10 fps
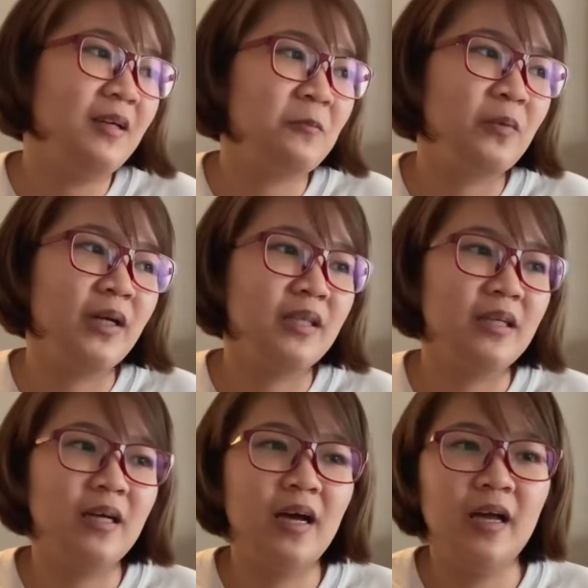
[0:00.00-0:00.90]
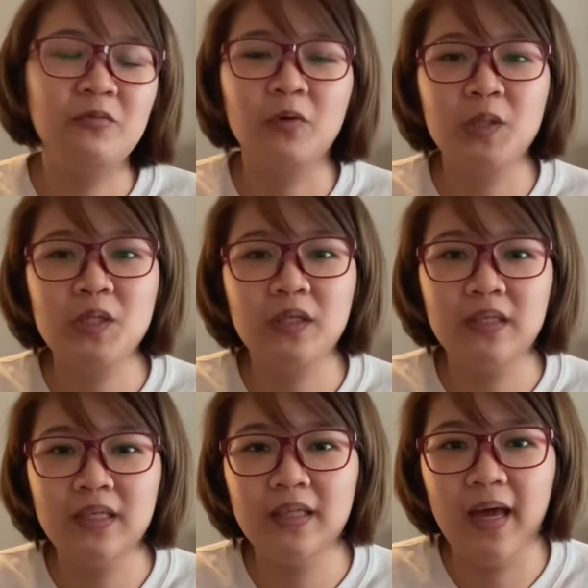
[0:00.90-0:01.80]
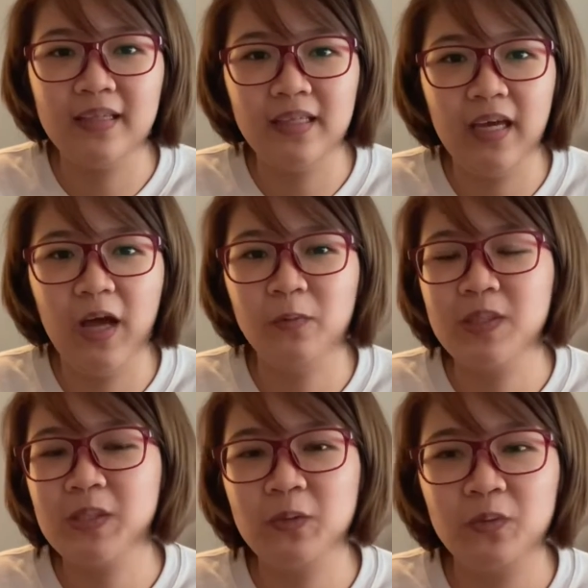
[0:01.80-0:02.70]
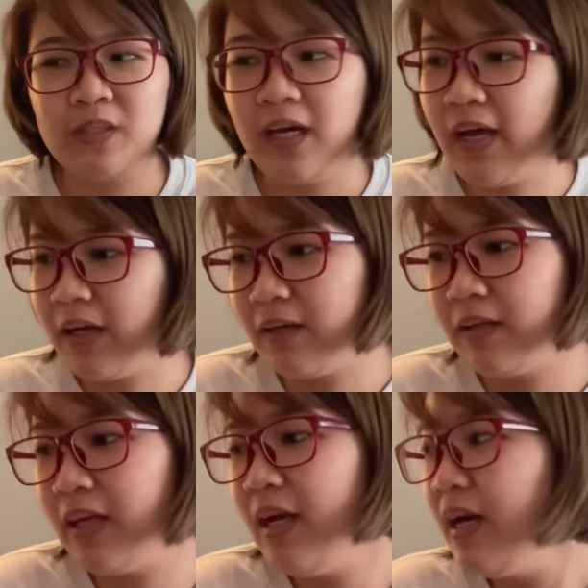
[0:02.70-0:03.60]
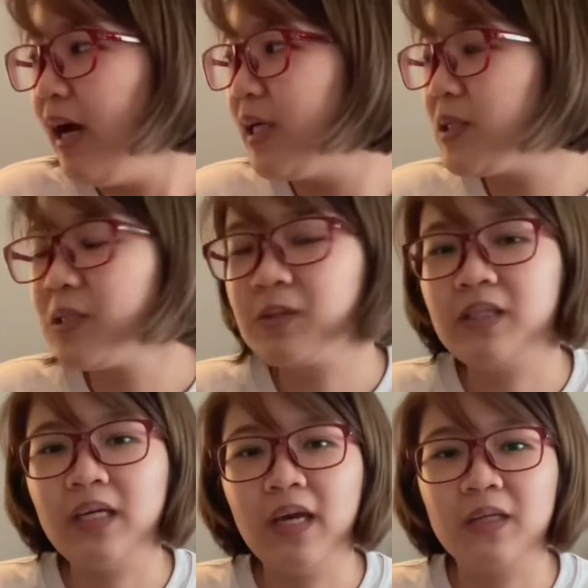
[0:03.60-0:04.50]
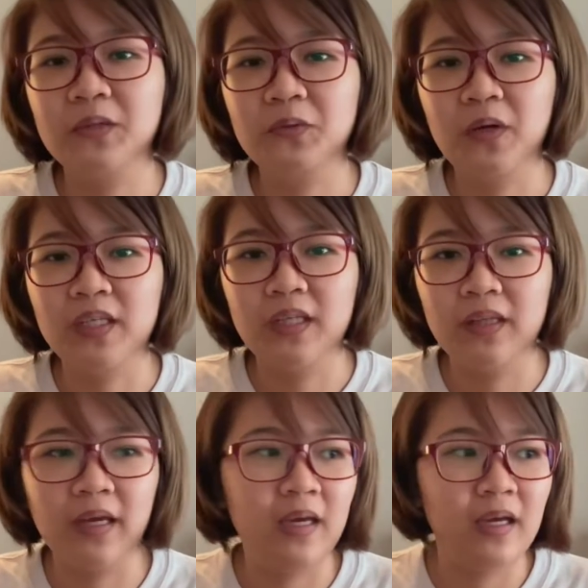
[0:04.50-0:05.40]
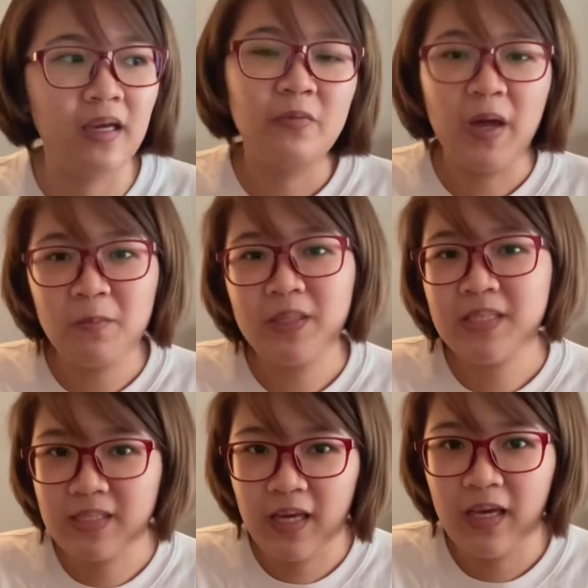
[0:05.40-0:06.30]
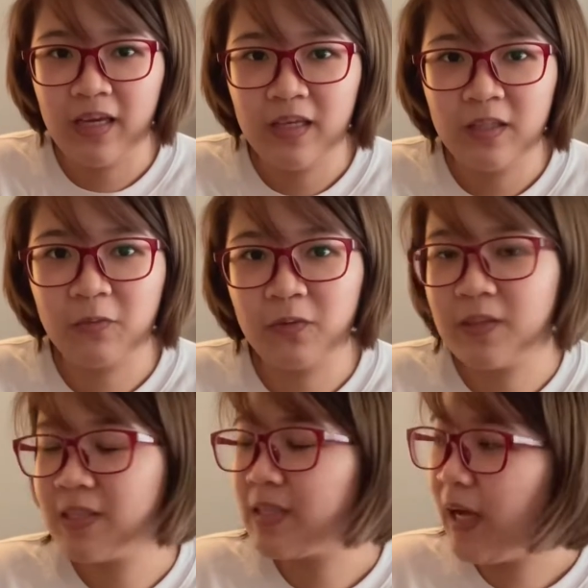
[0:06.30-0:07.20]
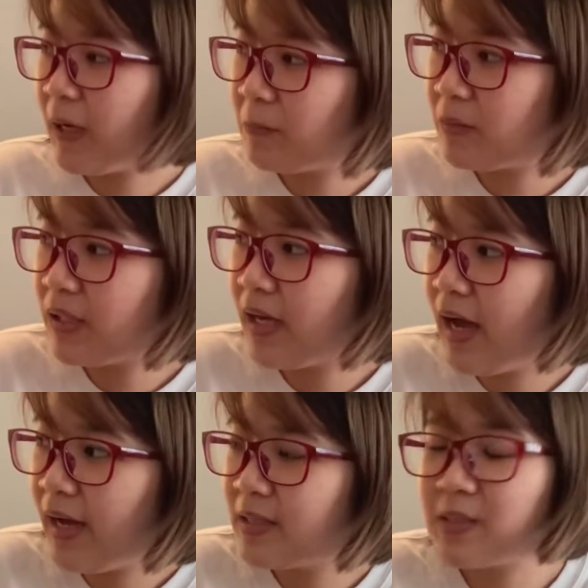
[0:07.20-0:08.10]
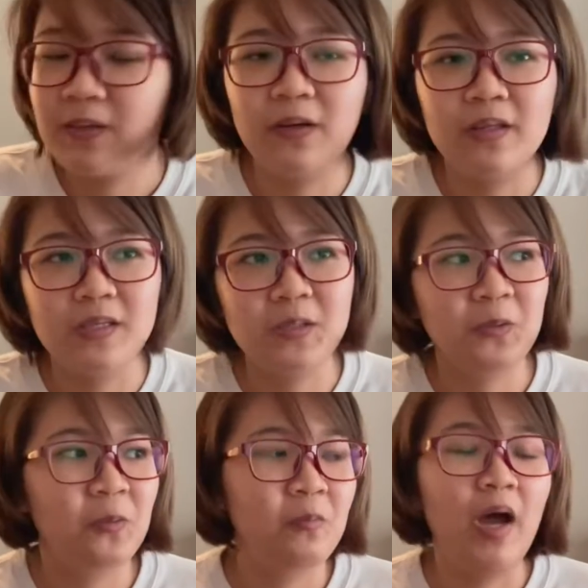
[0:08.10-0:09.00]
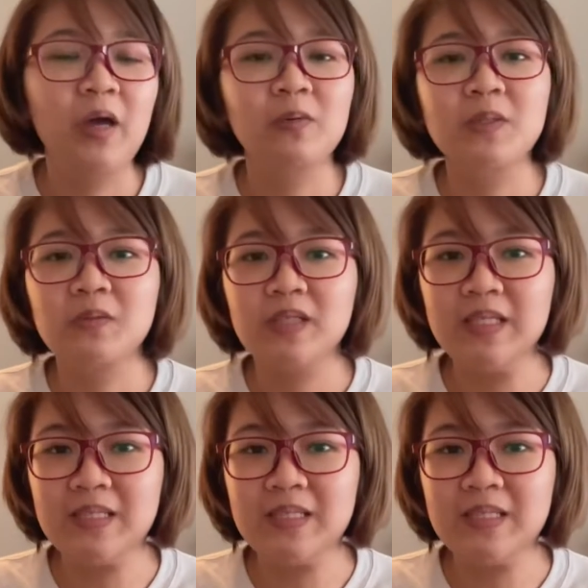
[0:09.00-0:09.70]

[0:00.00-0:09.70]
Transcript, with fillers: but unfortunately that day I was so tired. I just really can't do anything. If I must say, the first time that I saw this room, I was really